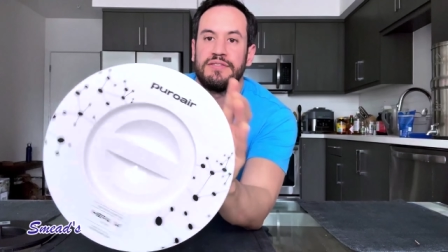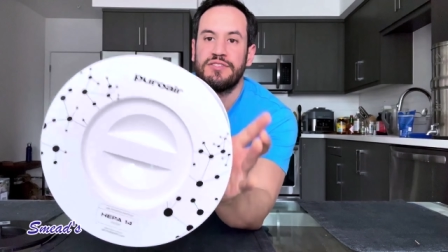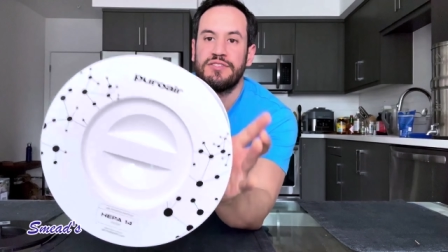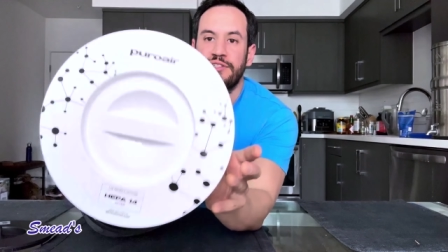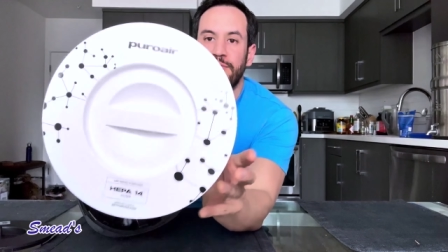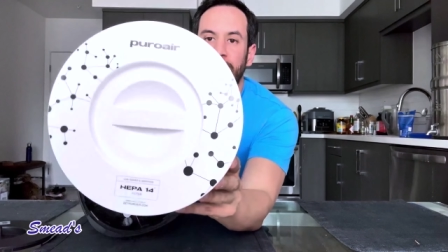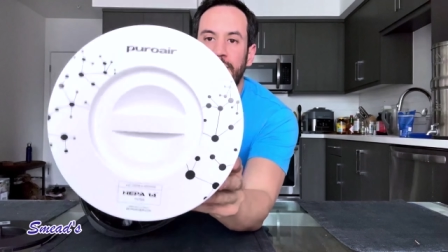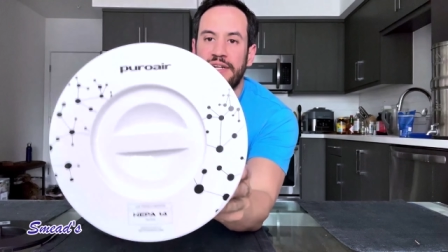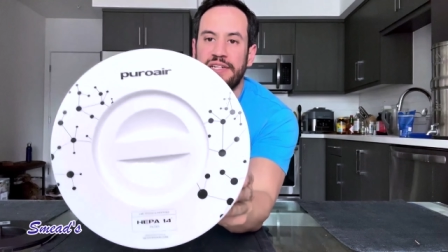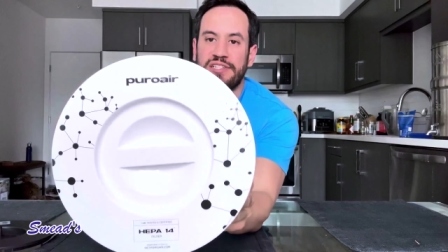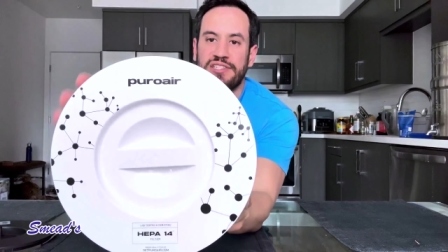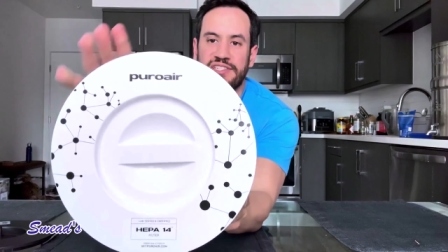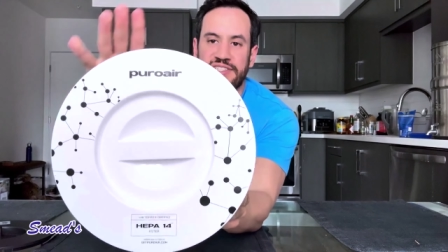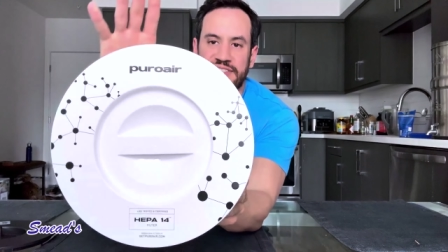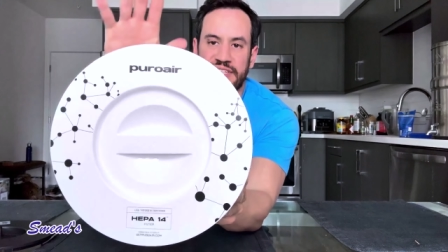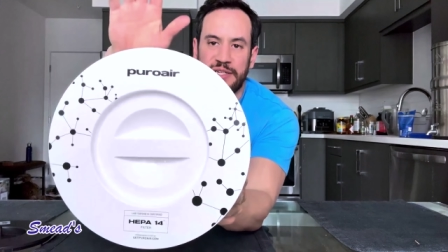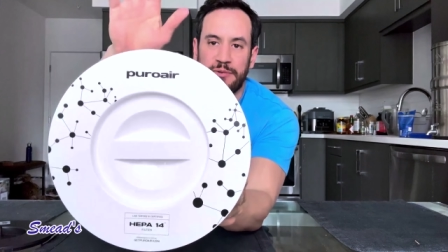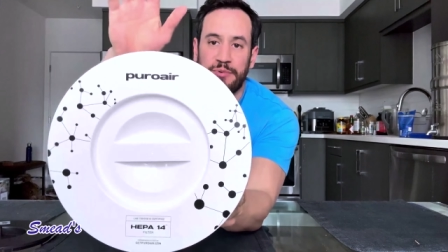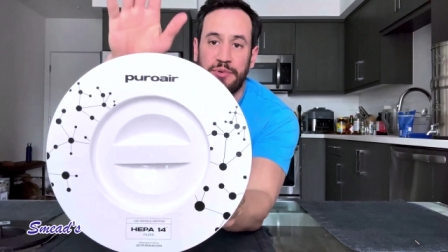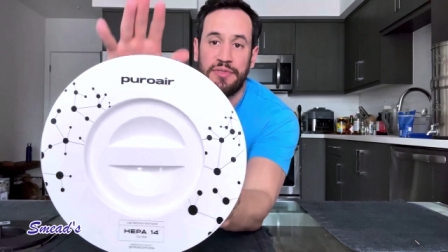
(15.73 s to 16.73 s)
So you want to just
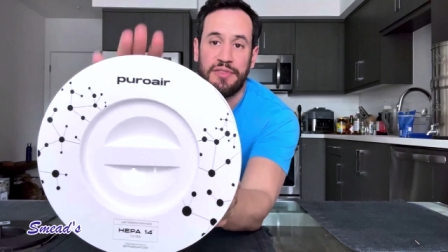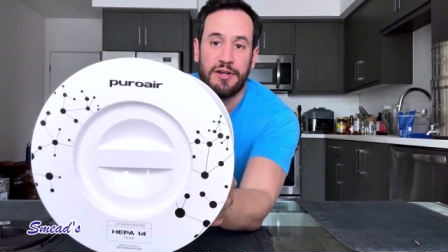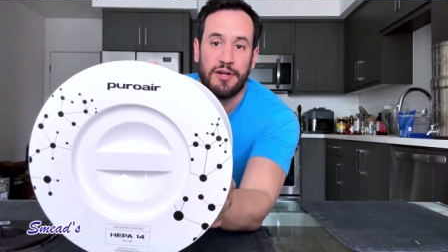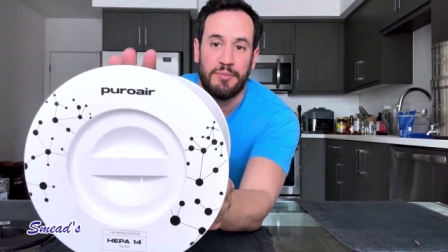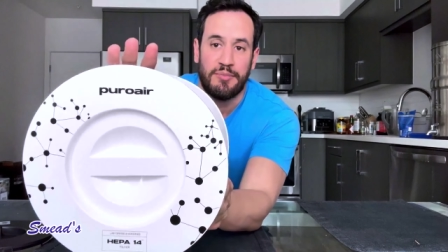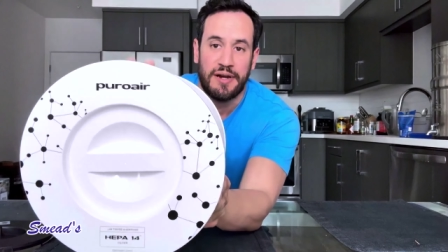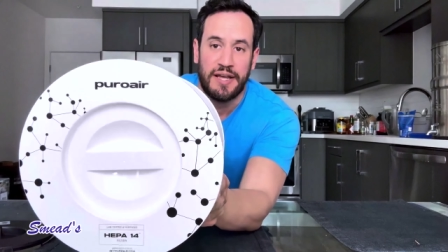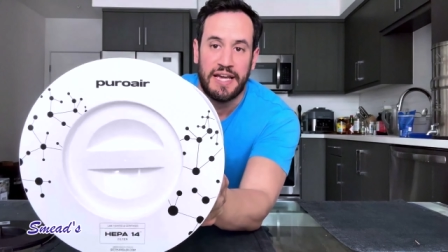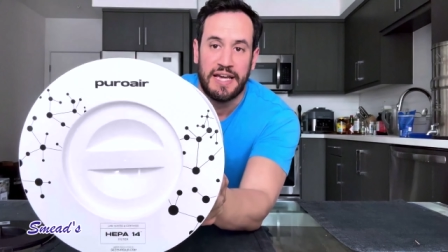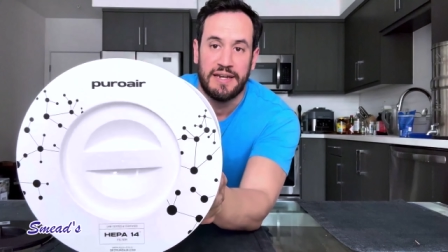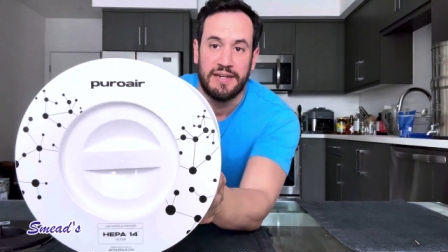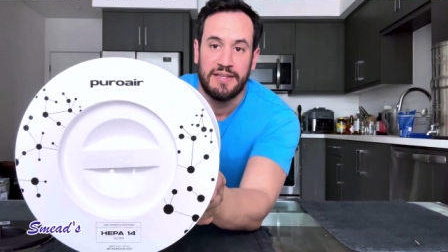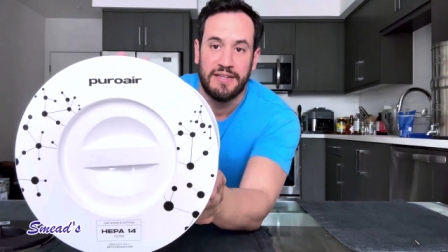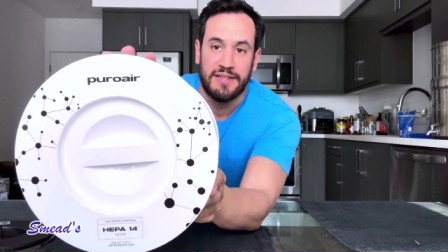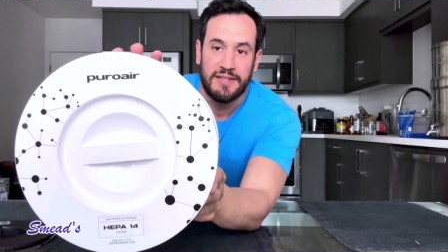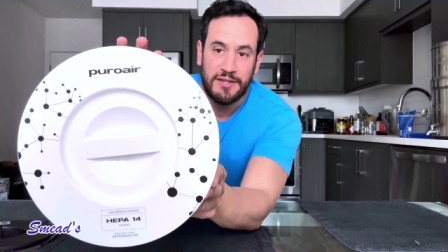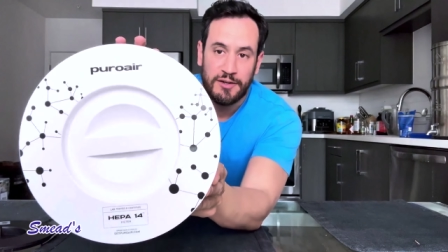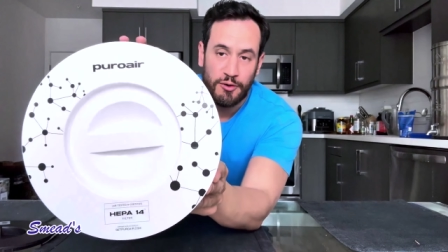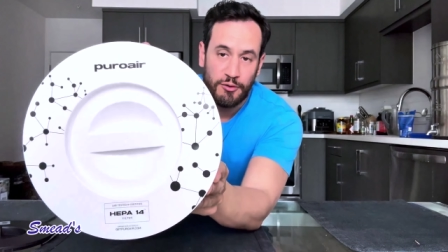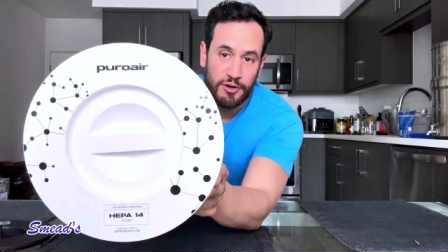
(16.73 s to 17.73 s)
stick with their brand,
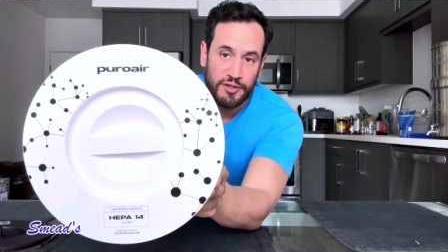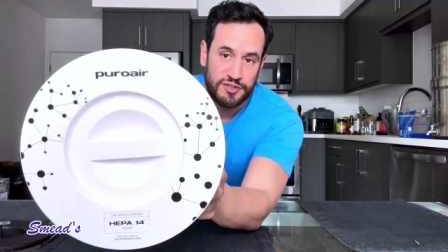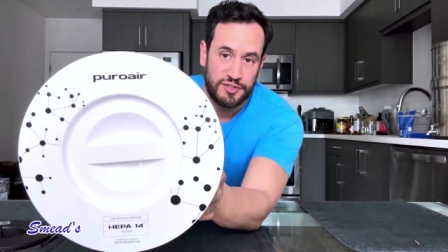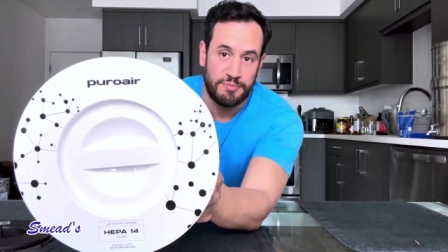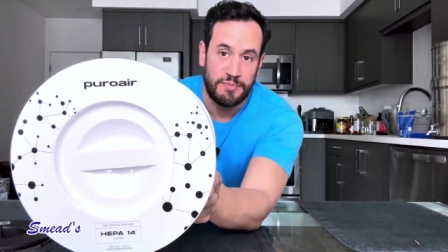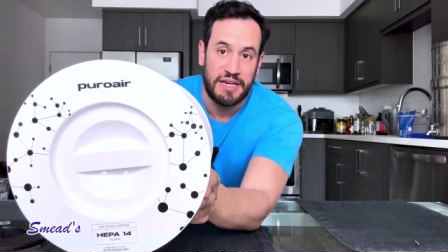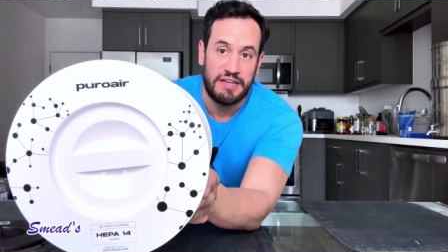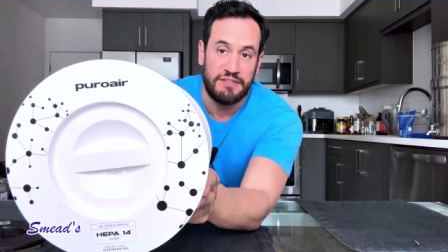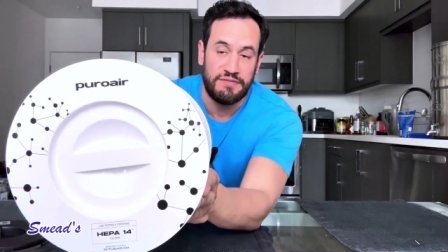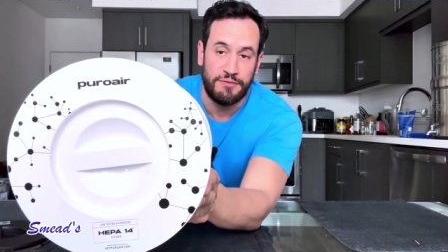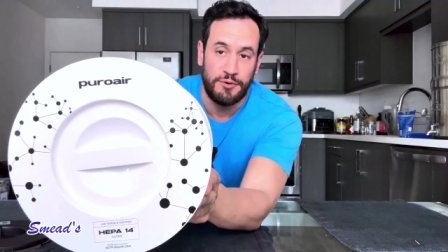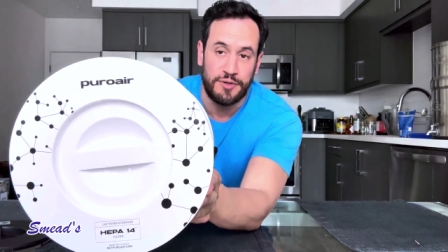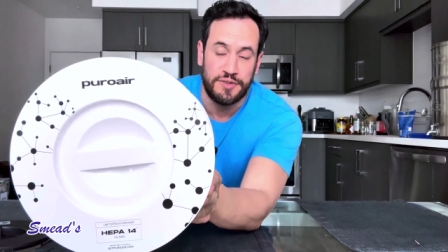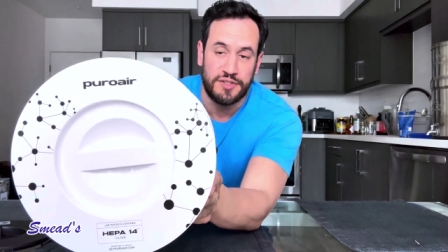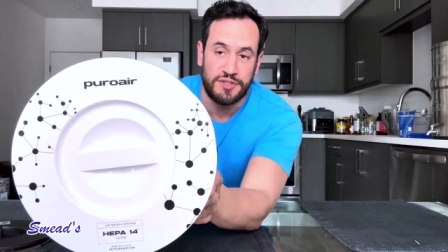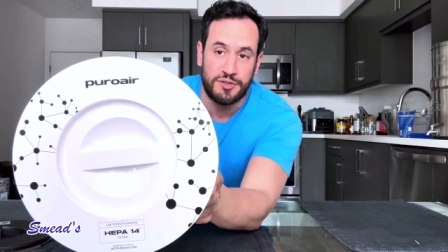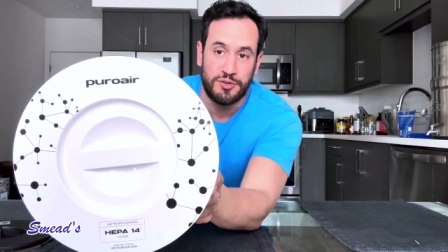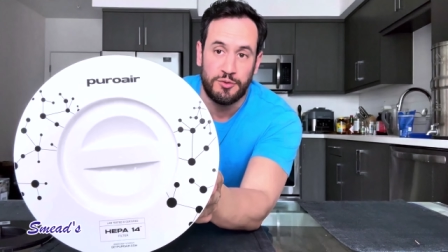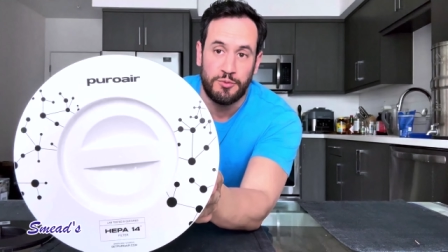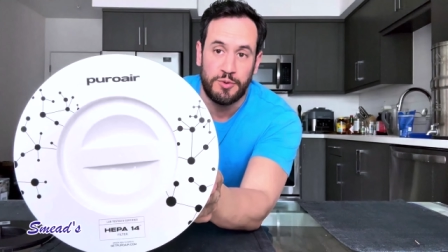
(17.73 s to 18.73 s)
or else you might void
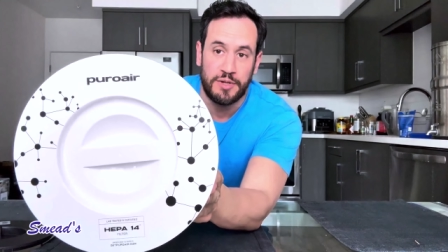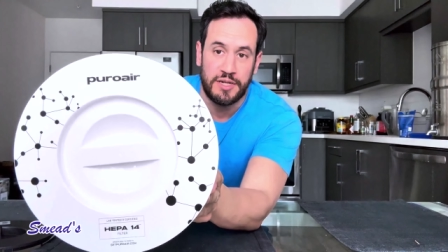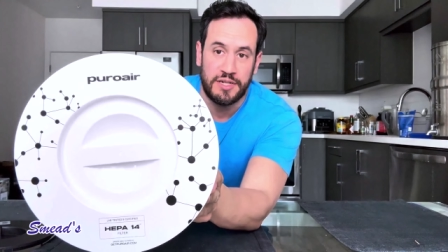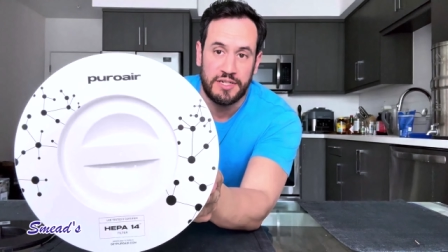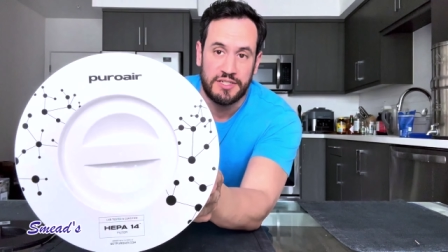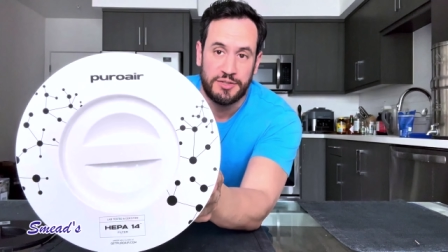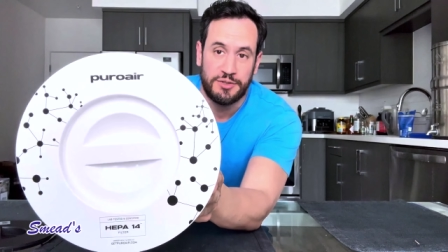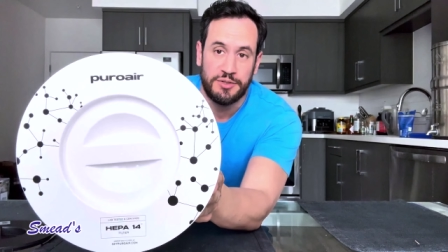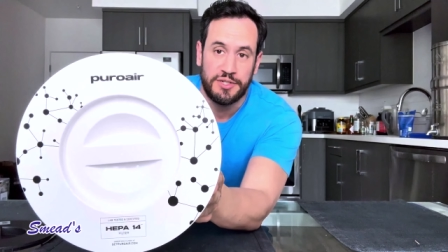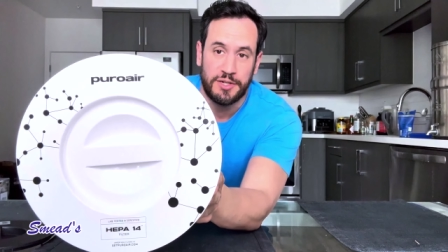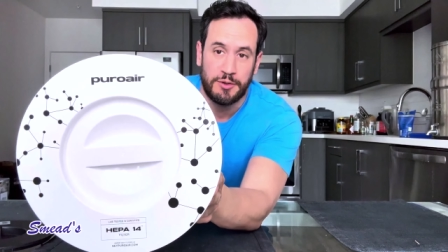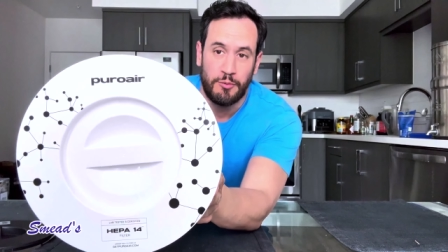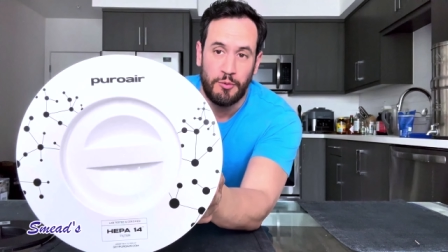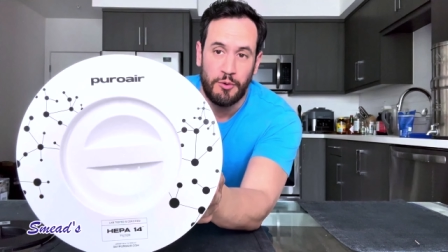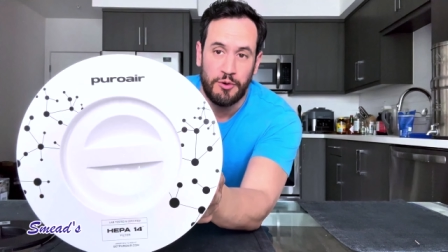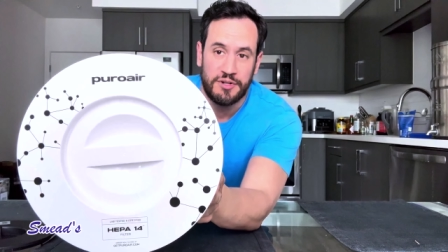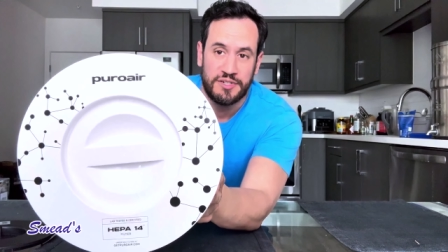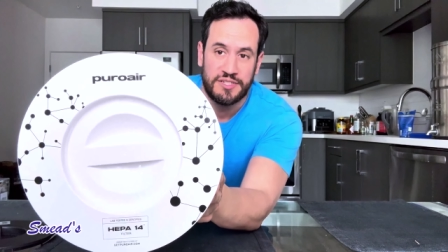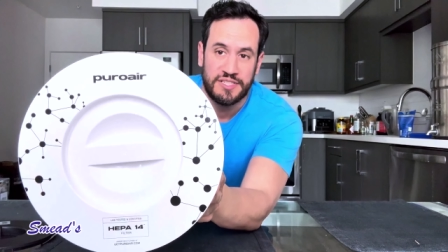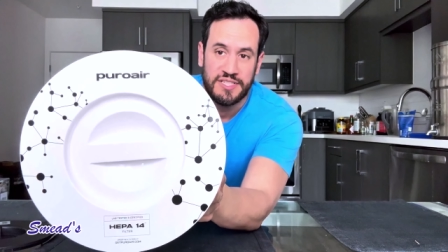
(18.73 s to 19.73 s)
the two-year
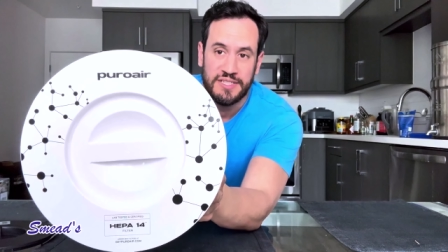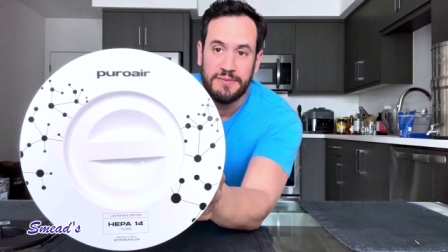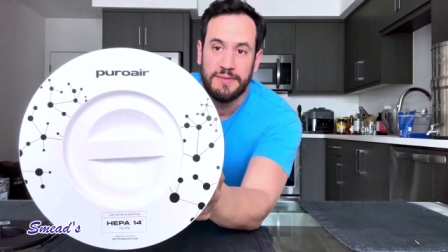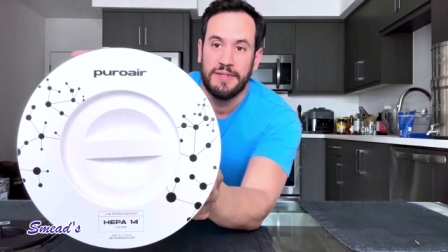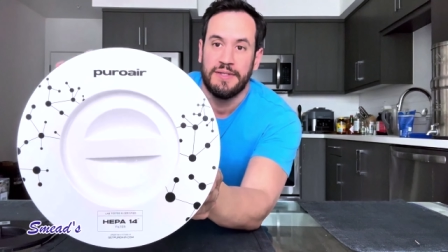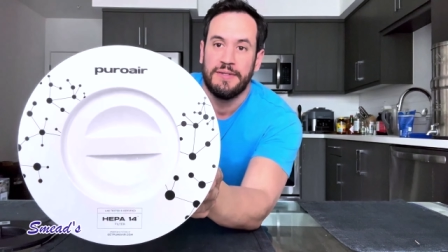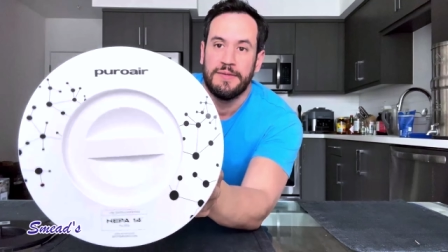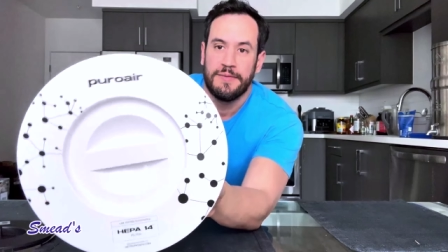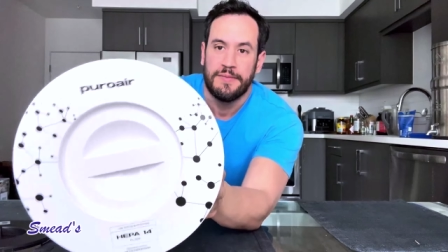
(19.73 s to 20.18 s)
warranty.